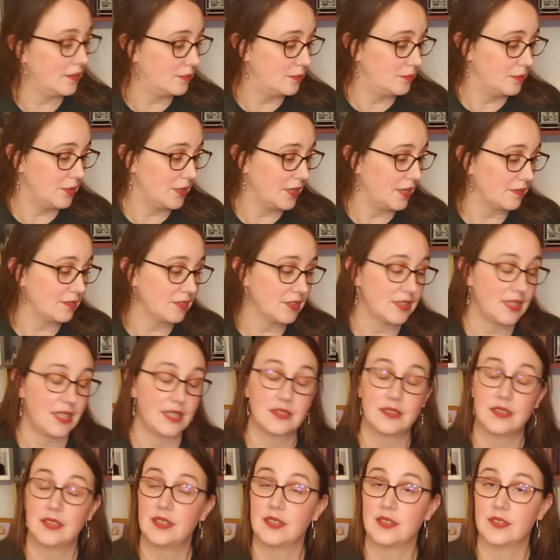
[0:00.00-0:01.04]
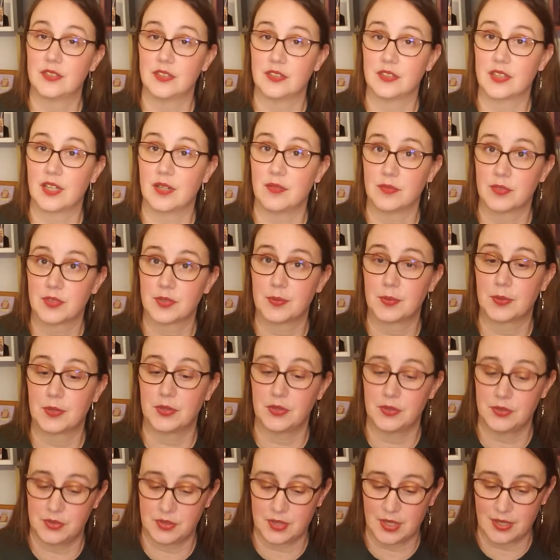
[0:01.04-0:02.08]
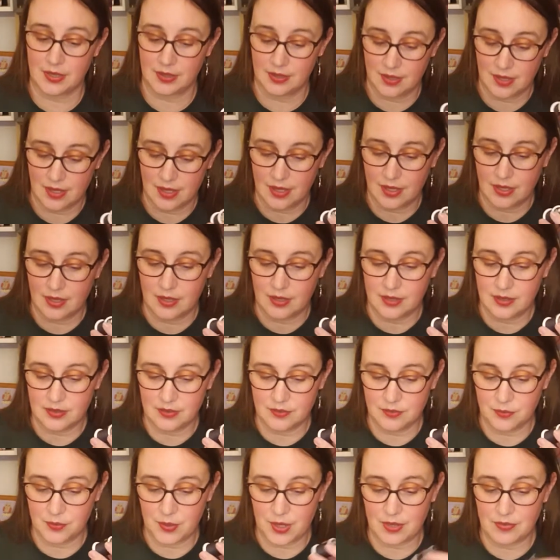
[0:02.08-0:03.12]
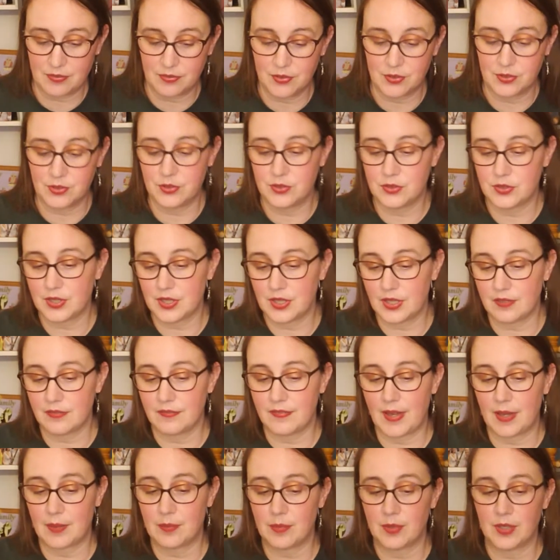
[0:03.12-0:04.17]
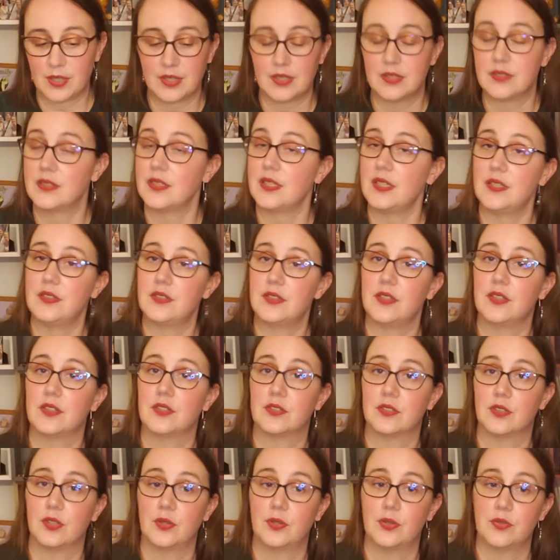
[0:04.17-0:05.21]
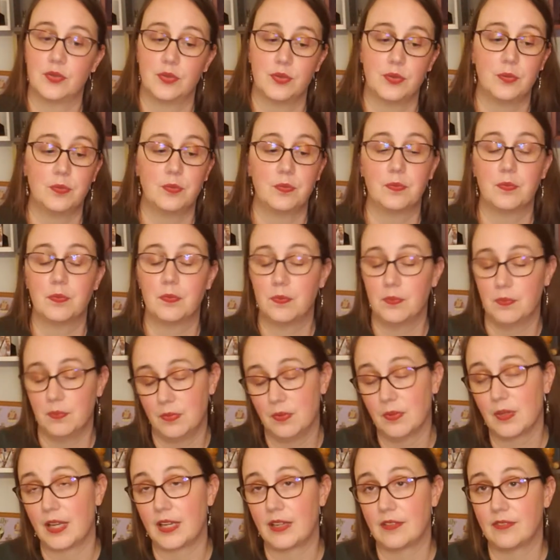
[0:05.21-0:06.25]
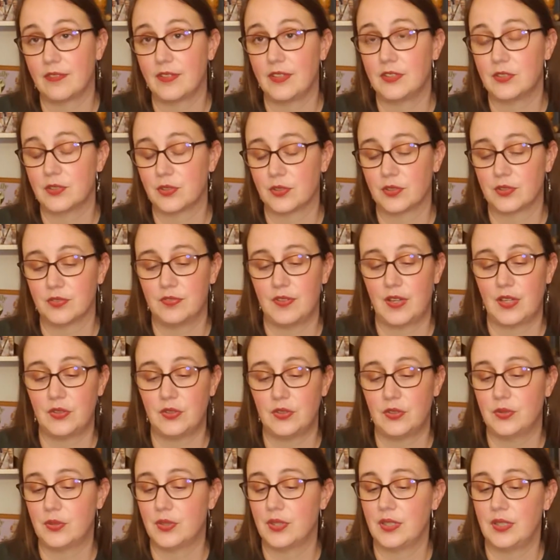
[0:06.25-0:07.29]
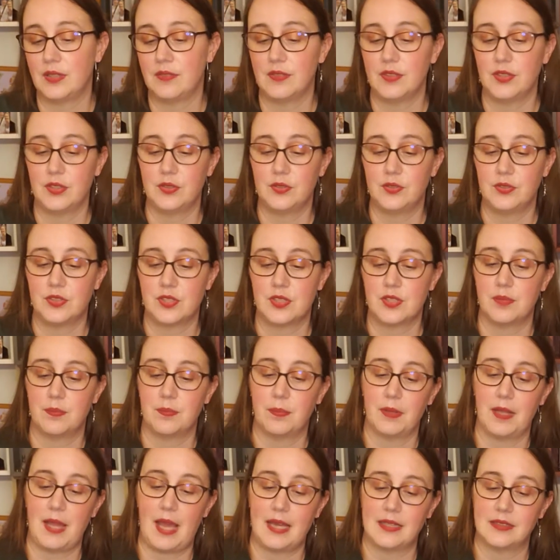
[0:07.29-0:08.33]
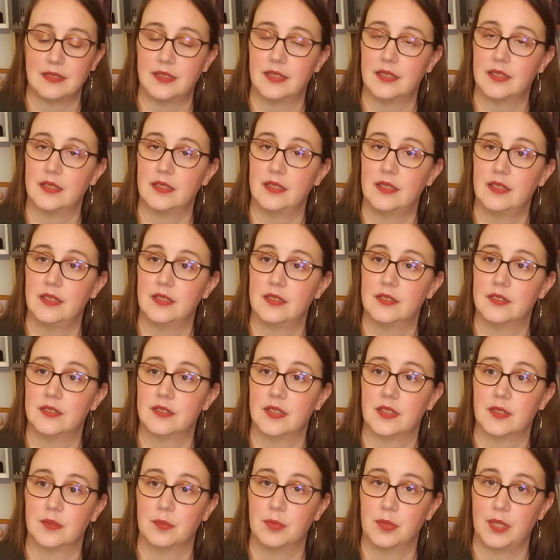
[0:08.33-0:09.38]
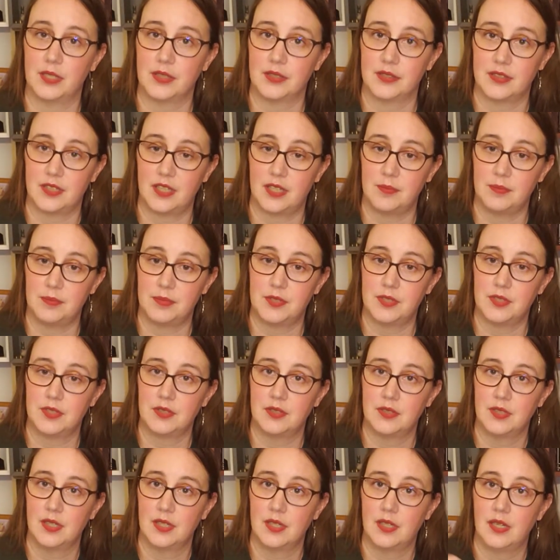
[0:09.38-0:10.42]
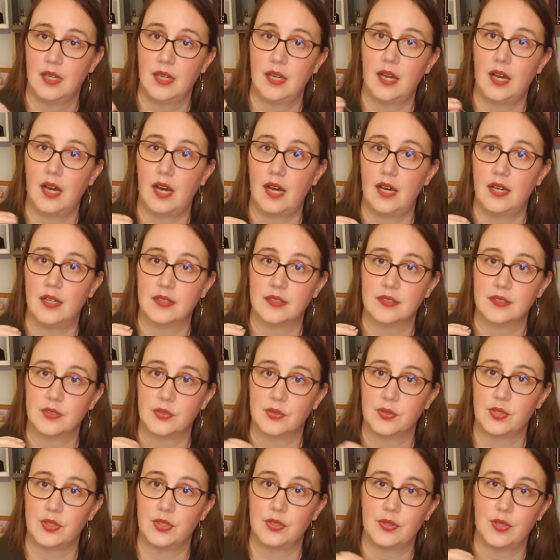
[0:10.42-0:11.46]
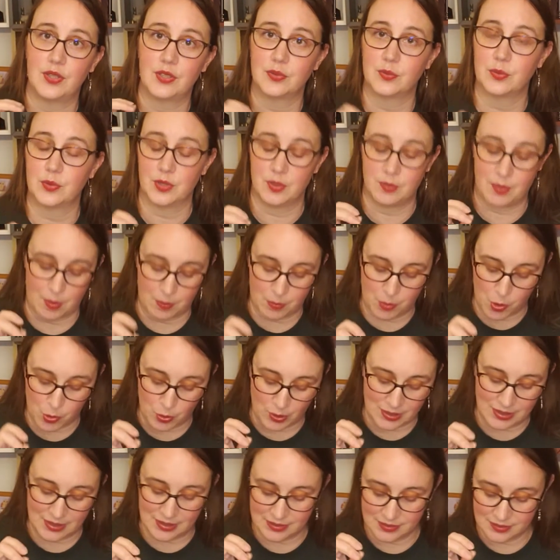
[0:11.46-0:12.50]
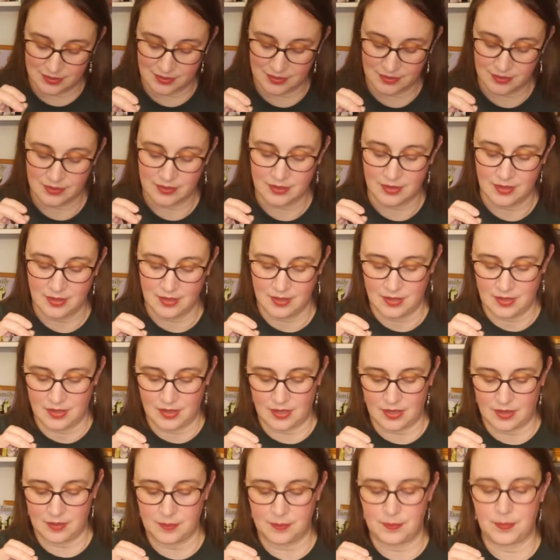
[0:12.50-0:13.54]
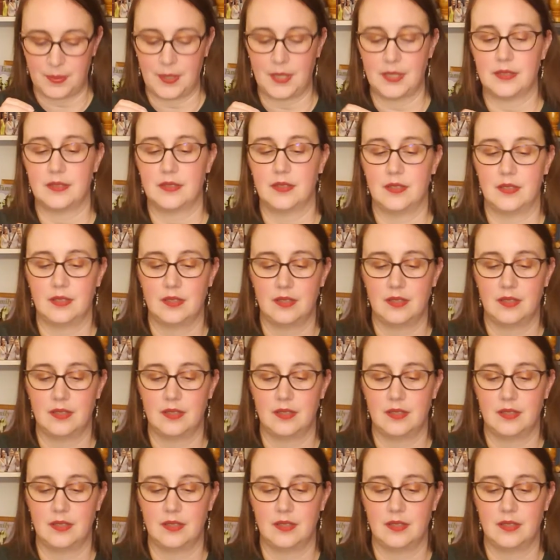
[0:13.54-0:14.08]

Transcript: whatever size needle you're comfortable using. If you're using a fabric that's easy to sew through, like fleece or felt, you can even use the plastic needles that are blunt tipped, so that you don't have to worry about pokiness. But